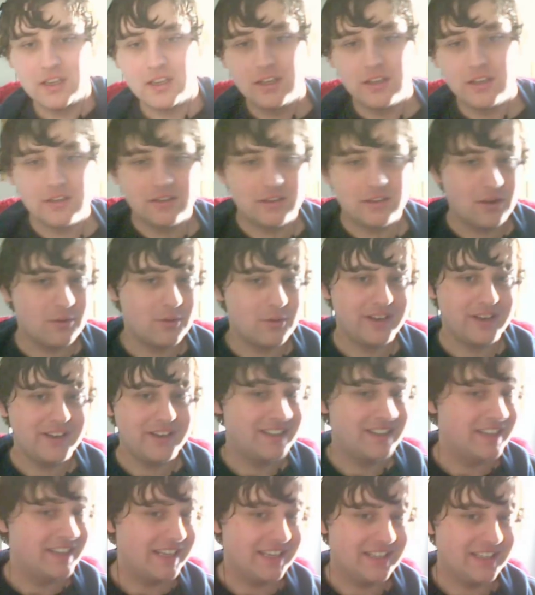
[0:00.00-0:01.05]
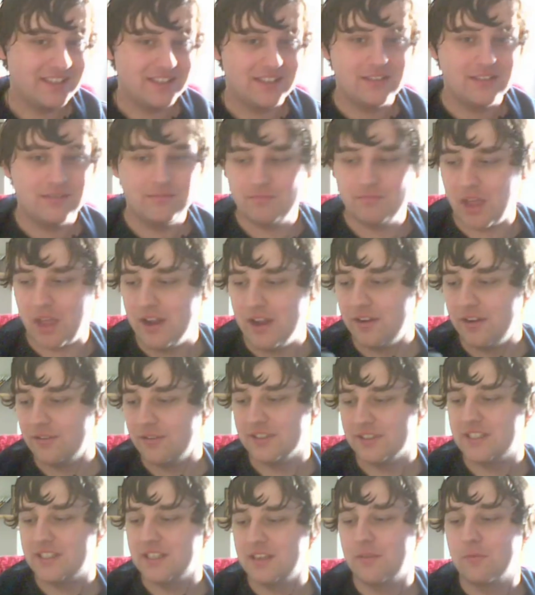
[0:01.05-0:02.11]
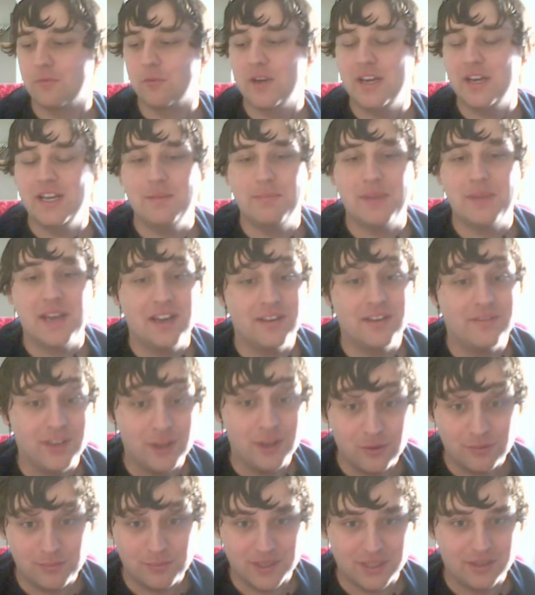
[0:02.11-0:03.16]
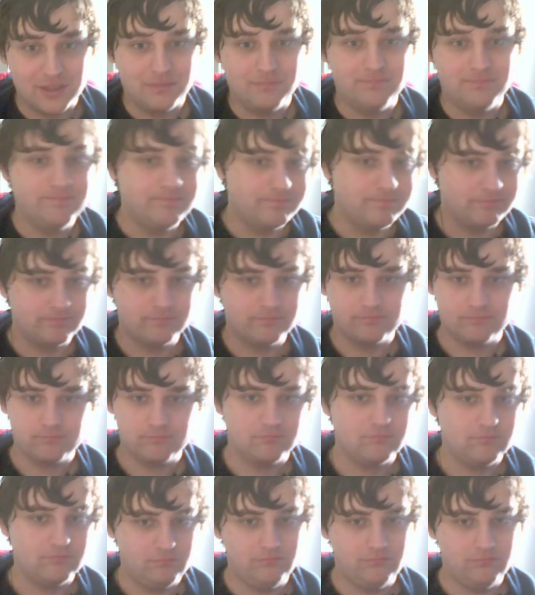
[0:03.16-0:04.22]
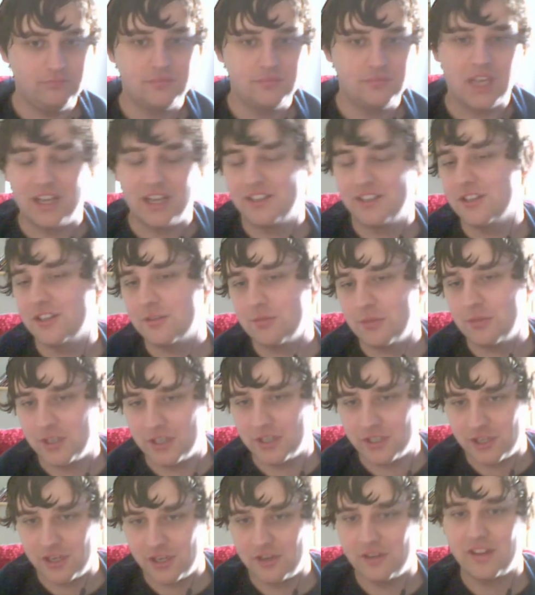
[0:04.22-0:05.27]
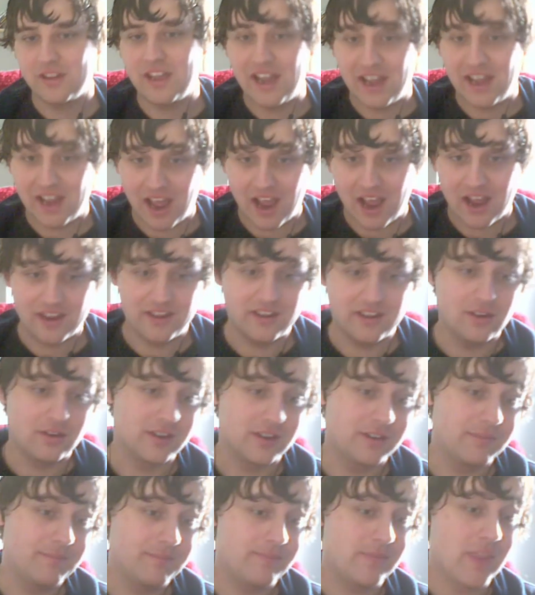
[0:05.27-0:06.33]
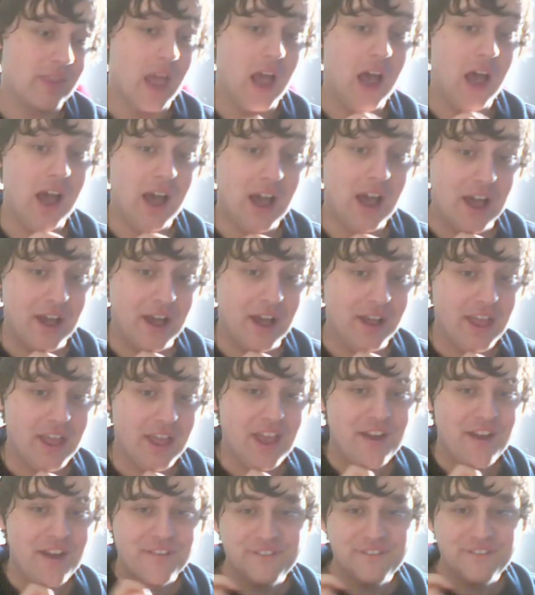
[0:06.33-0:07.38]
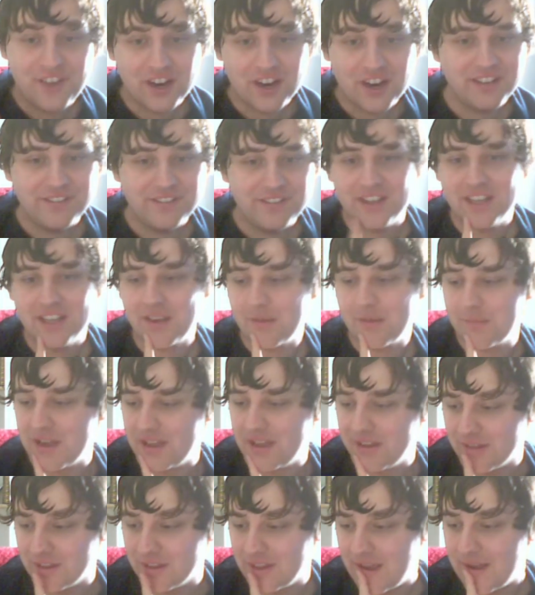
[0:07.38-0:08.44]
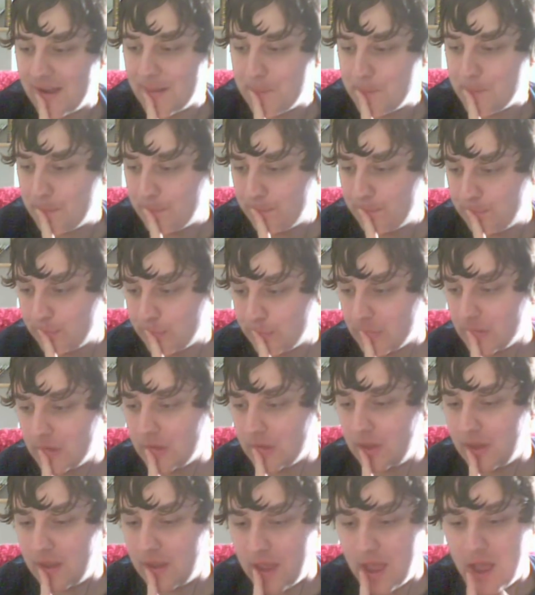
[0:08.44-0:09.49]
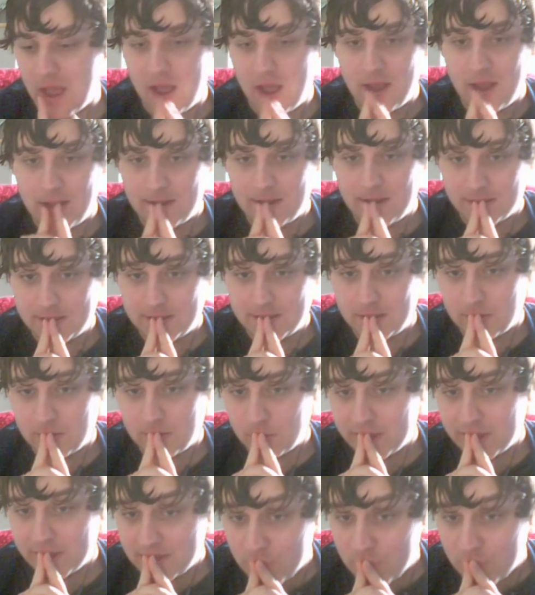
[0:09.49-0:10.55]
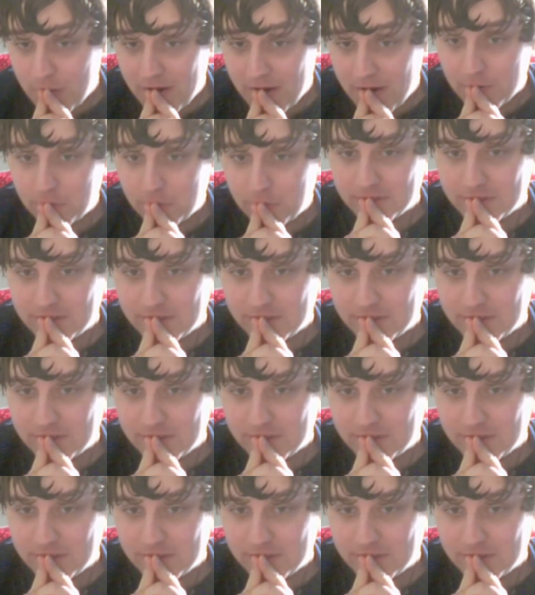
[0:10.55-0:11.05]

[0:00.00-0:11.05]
Don't worry, I know it's in a really bad view, but I just want to show that I got it. Funny thing about that. So the reason why I want to